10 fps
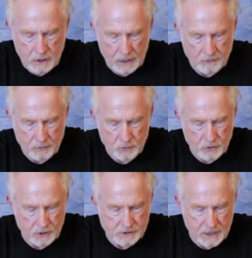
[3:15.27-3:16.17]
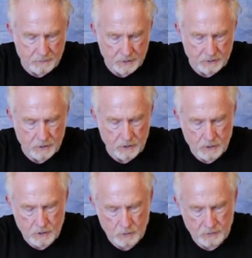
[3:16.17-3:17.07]
and then we're going to tape it
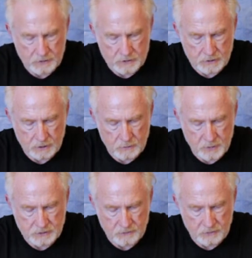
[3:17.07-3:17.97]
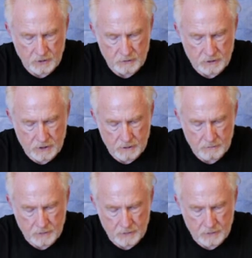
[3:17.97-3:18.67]
with a single piece of long tape.